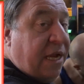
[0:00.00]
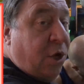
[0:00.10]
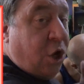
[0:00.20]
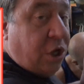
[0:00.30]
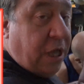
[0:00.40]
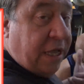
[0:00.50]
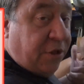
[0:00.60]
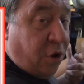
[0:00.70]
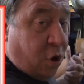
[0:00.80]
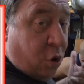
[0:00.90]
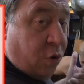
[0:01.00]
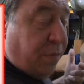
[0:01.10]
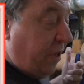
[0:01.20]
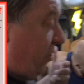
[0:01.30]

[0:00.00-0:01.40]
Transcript: They look like they're old, but